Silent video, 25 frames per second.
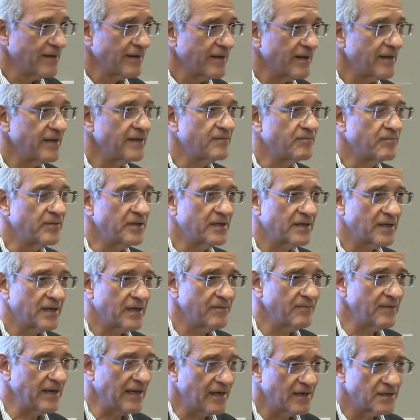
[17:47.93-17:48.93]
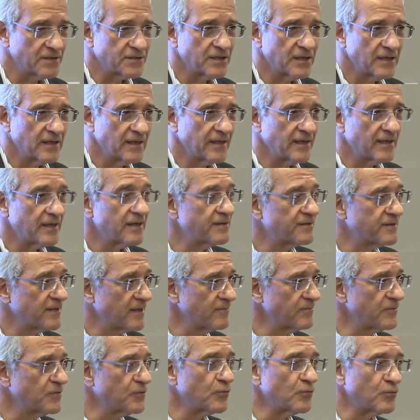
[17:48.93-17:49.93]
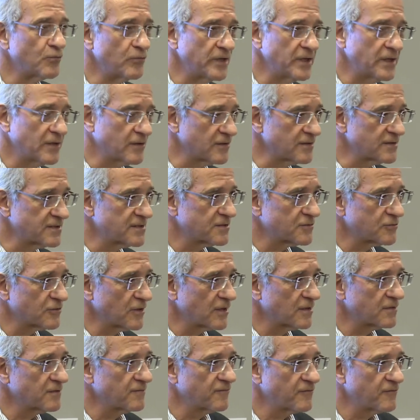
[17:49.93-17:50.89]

It became actually an attempt to reconstruct,